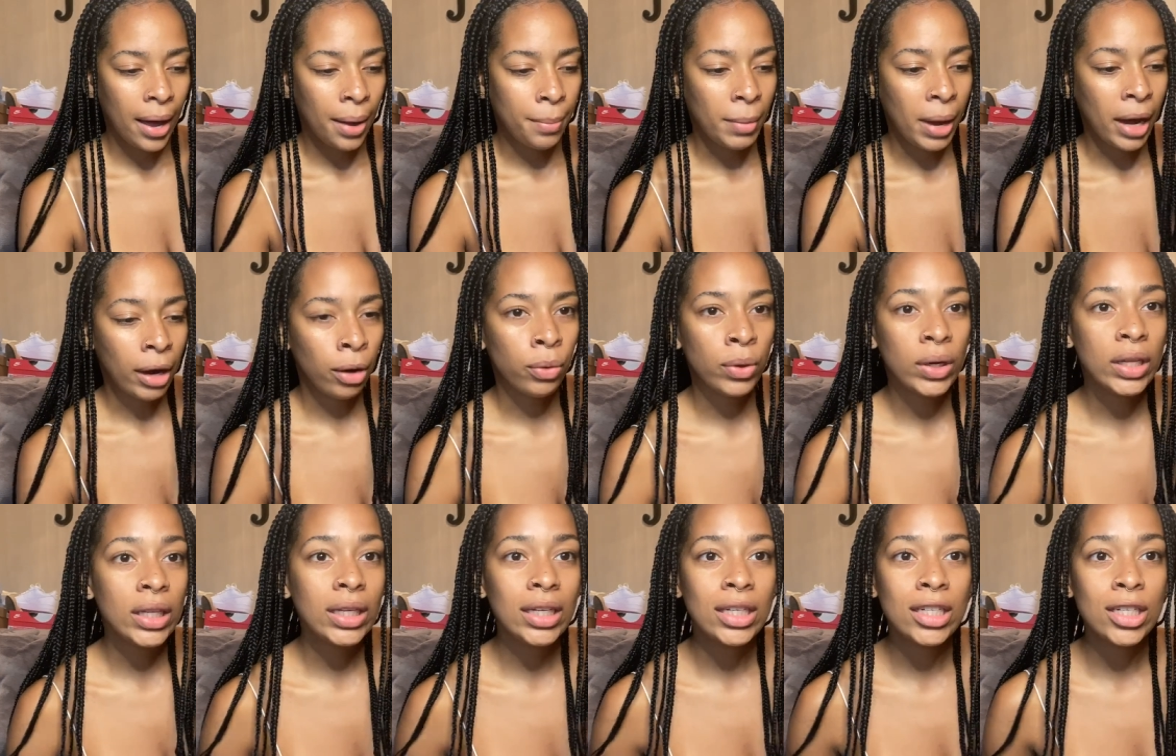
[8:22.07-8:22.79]
Um, I
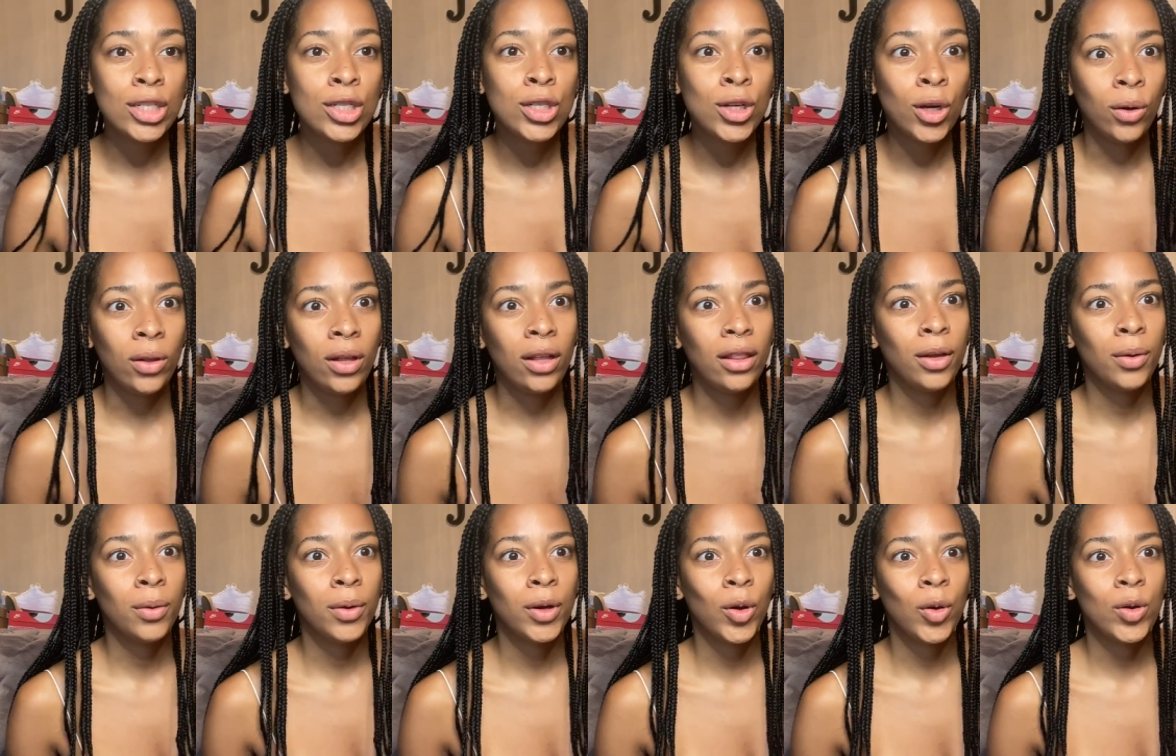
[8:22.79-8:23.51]
really didn't know that
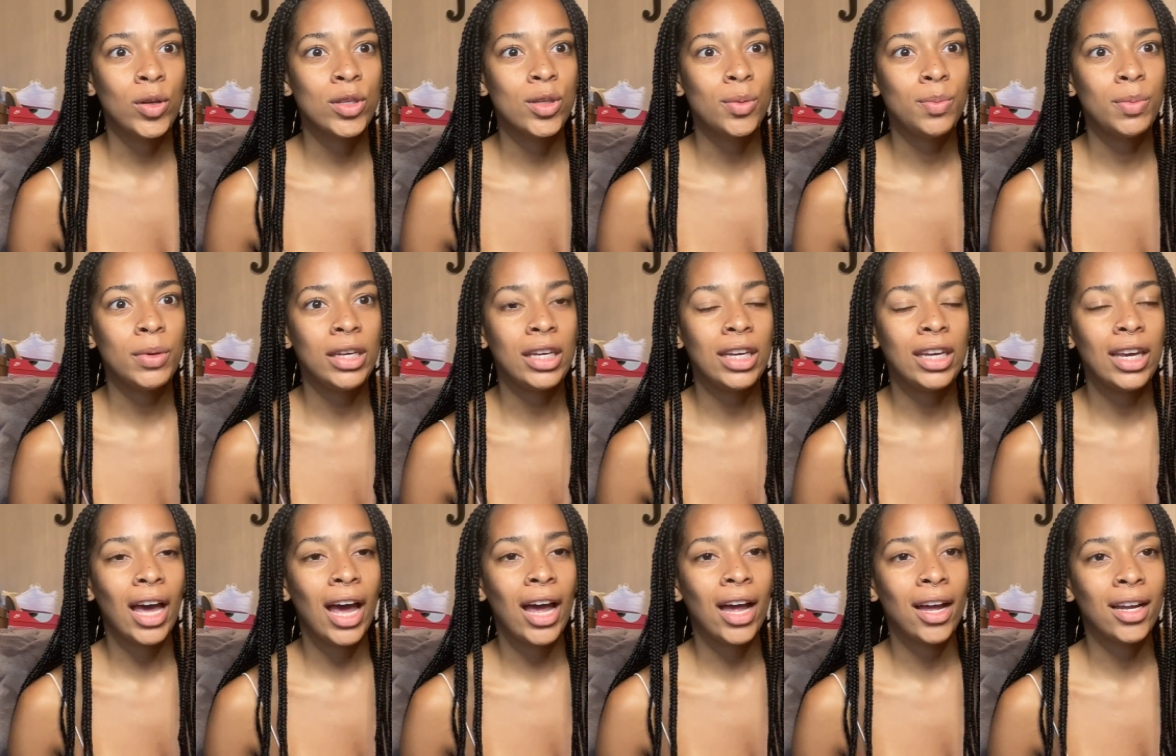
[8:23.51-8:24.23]
they were going to
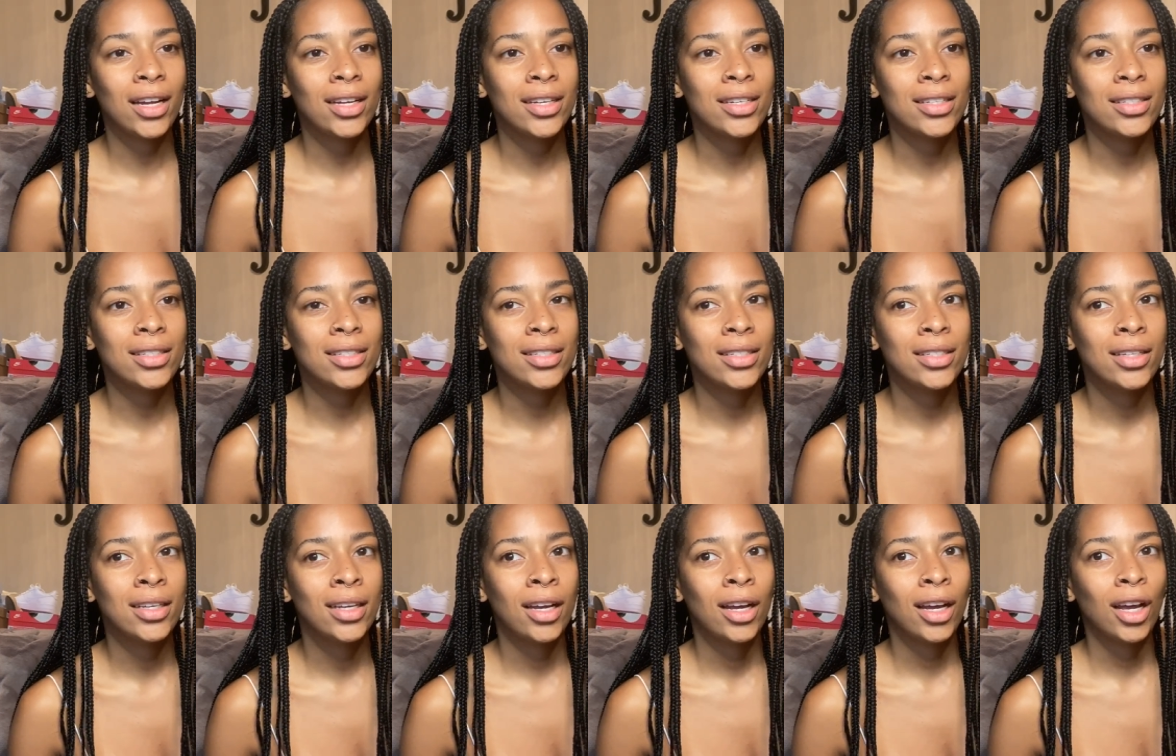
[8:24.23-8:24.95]
be as
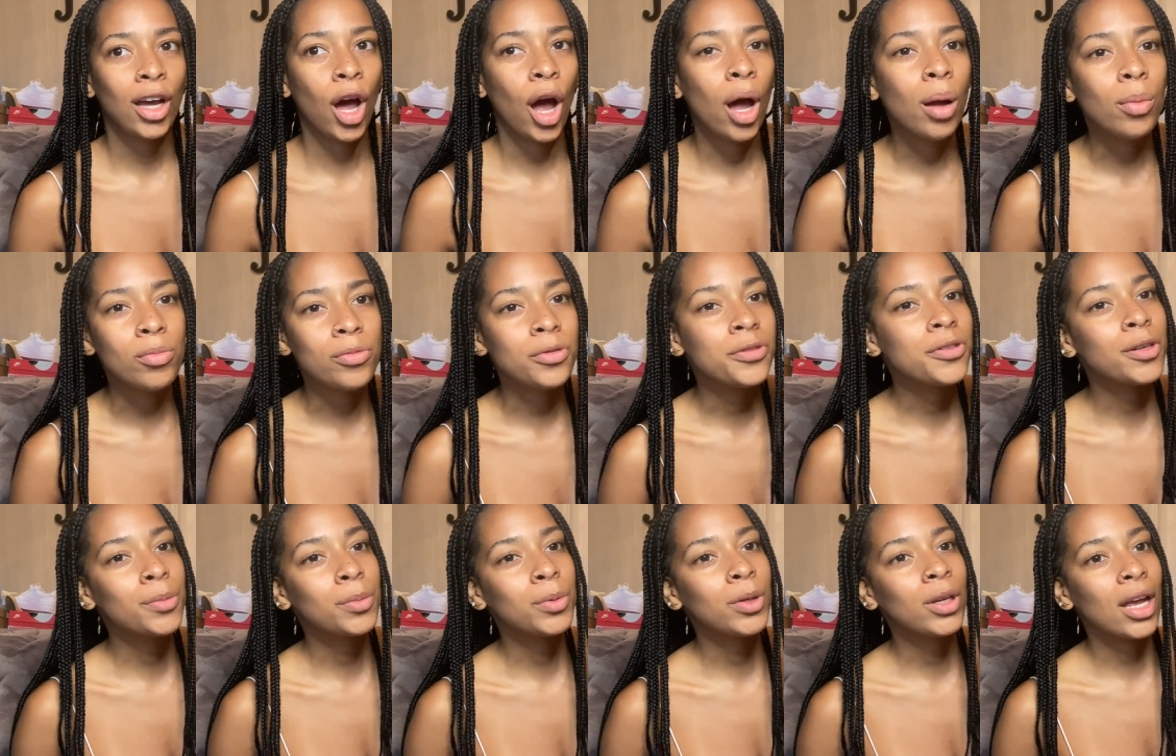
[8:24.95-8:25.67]

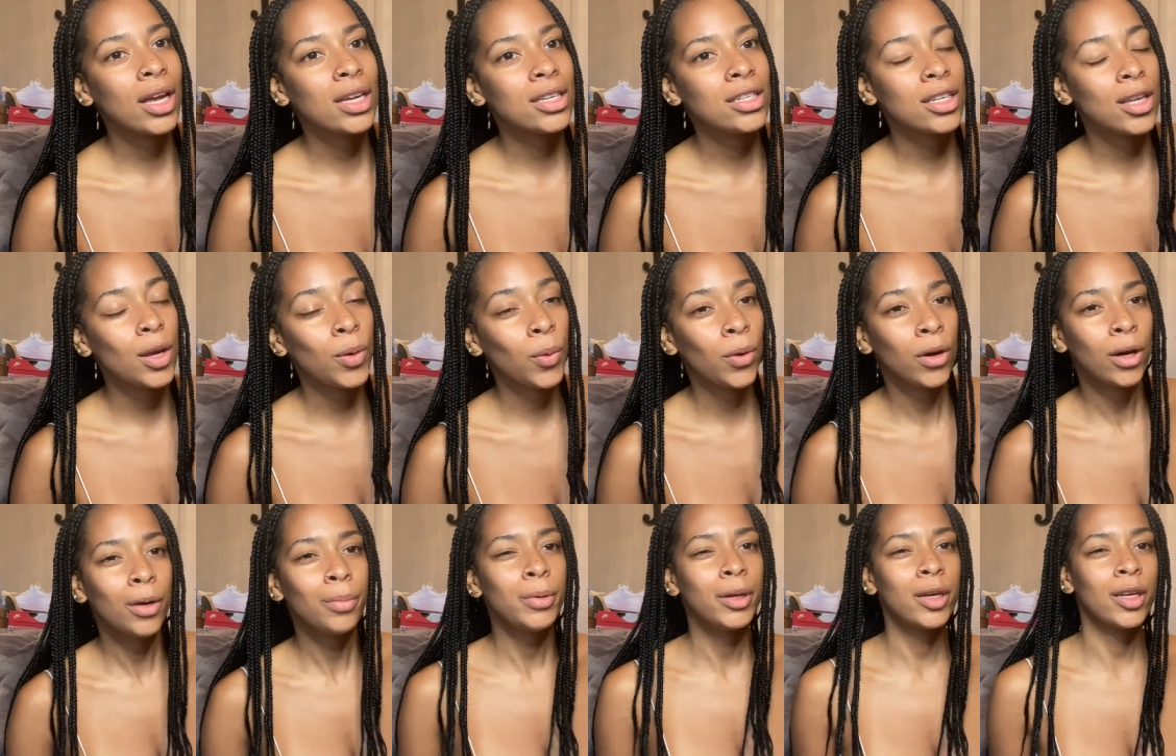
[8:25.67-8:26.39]
comfortable as they
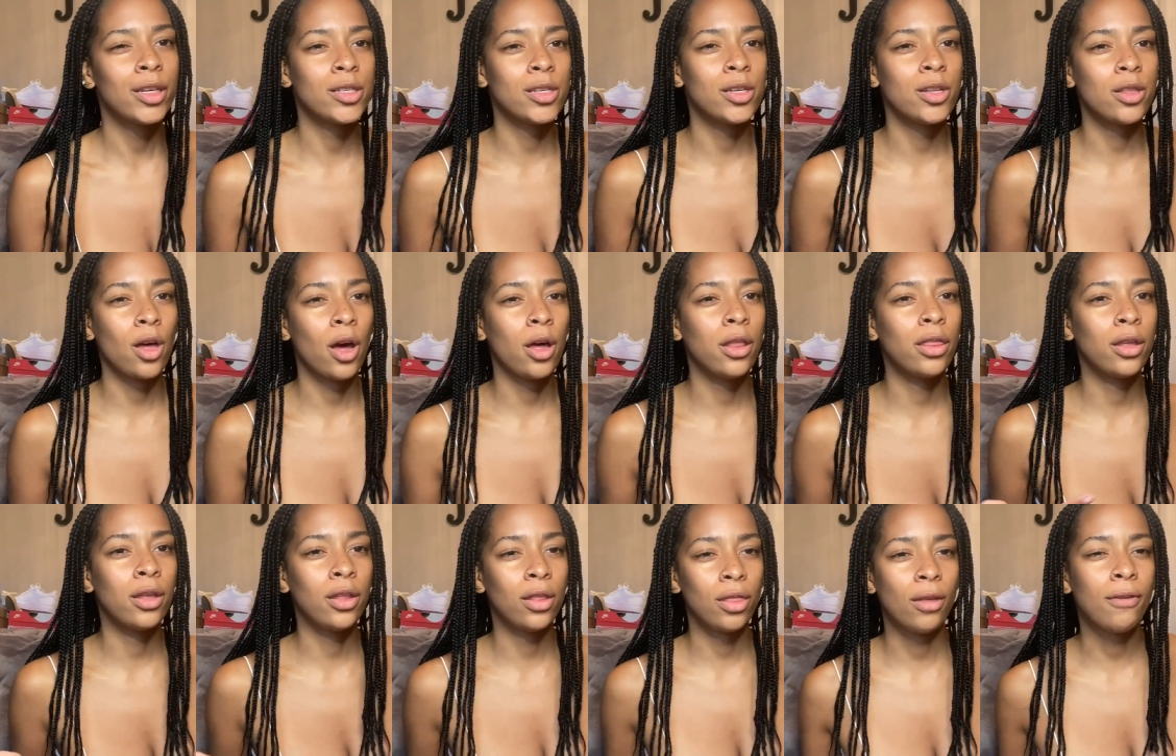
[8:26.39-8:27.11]
were because I thought
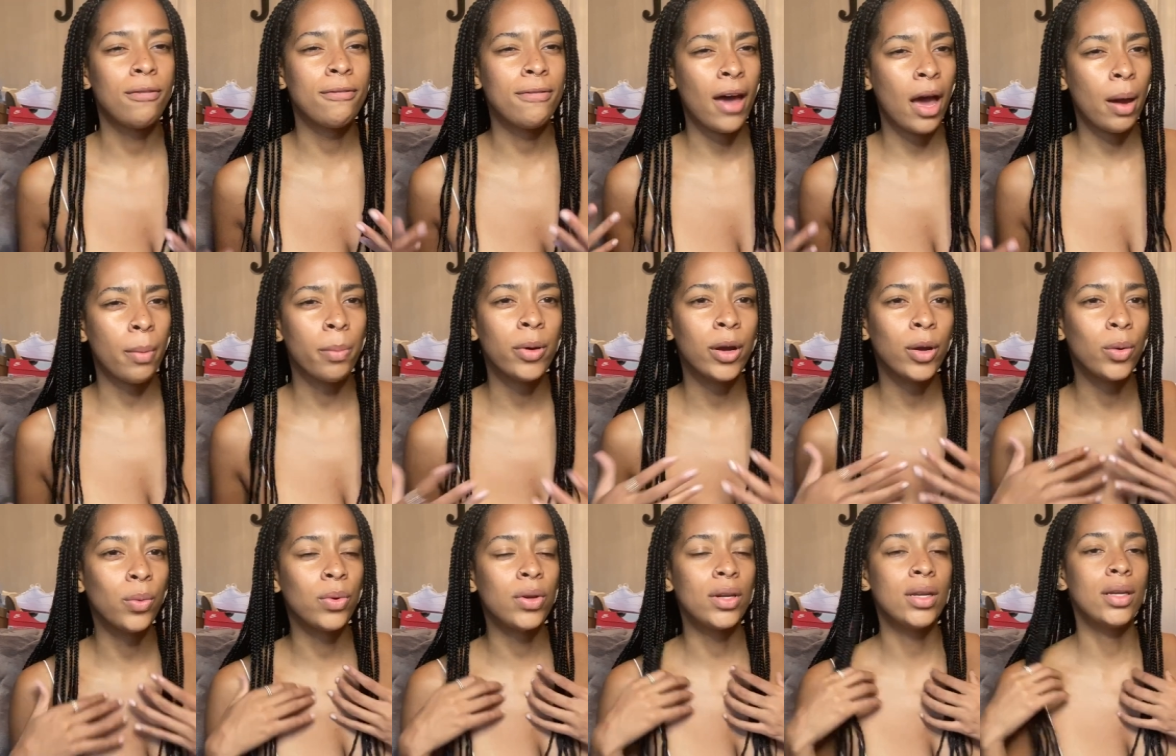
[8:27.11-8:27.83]
that the
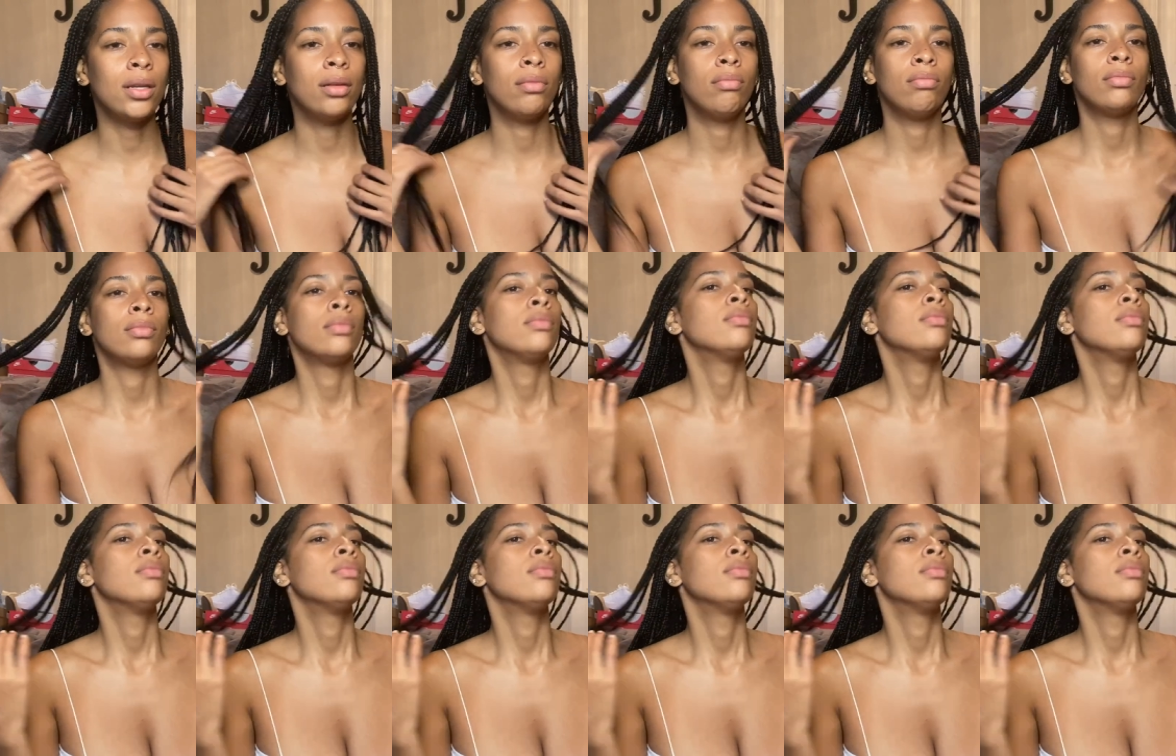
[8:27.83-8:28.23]
fabric wouldn't